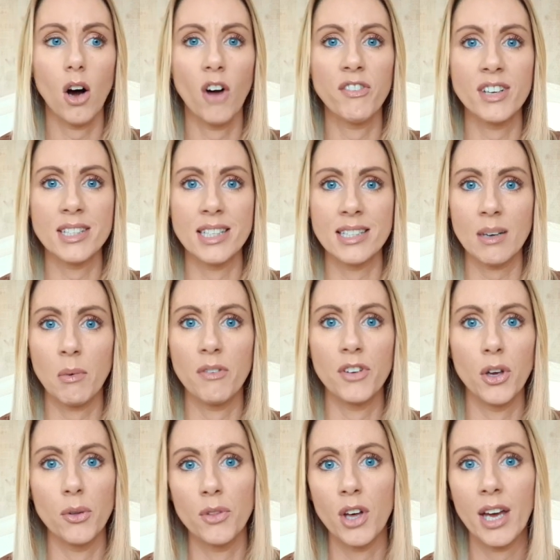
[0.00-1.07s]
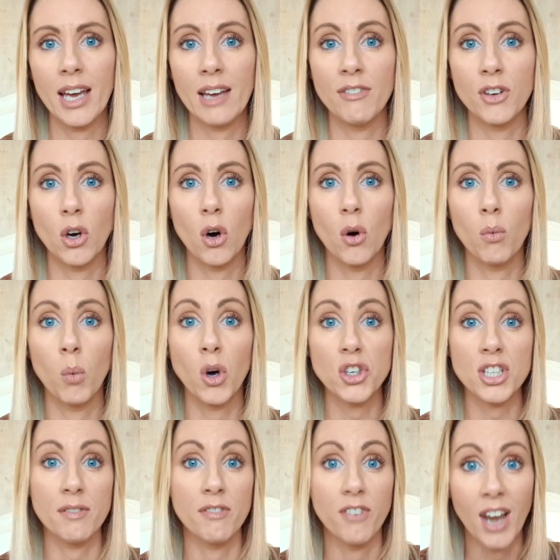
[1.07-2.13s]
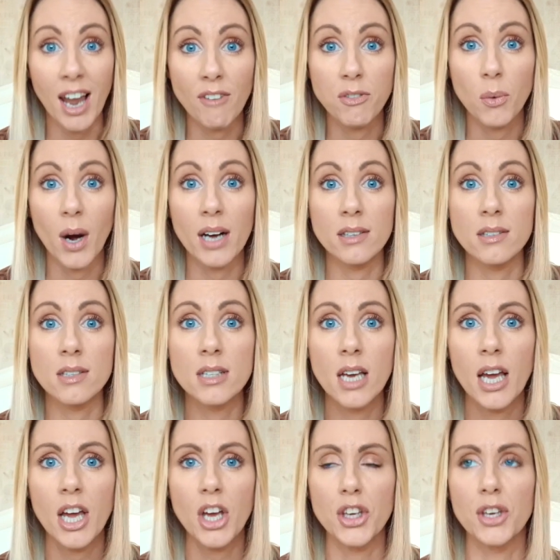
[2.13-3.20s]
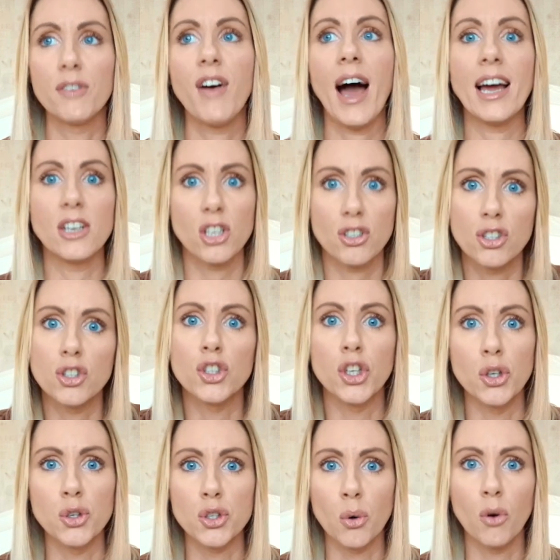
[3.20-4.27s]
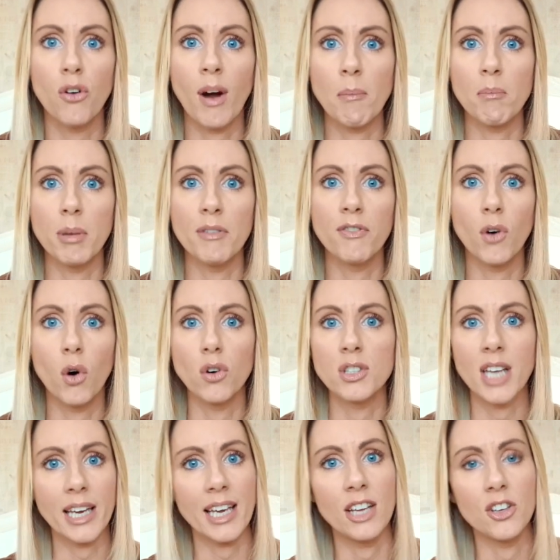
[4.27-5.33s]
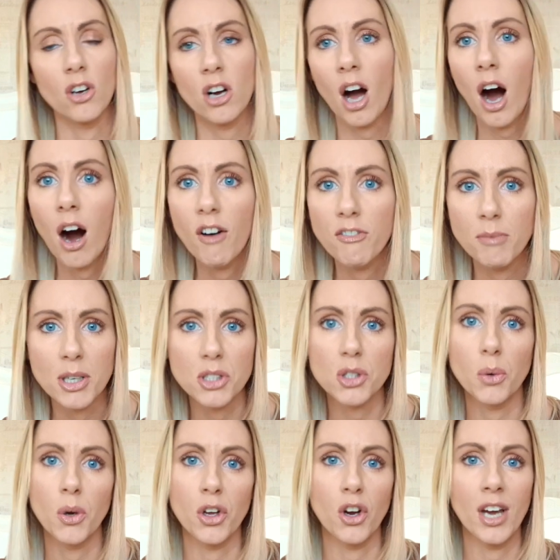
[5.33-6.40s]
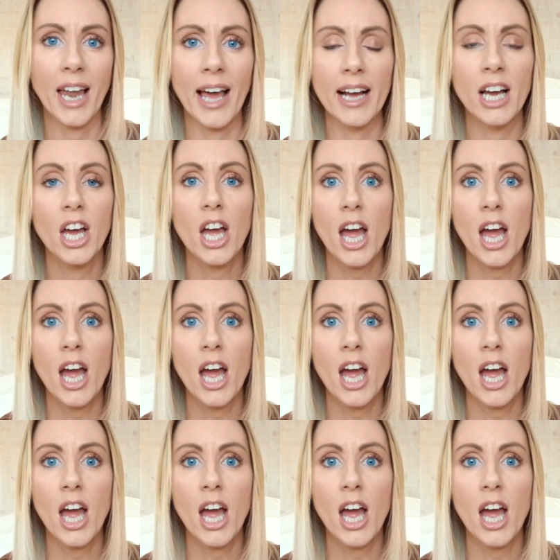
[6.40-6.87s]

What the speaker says: Obviously, some of you that if you're watching for loved ones, you've had usual cramp before, say in your calf muscle or your leg,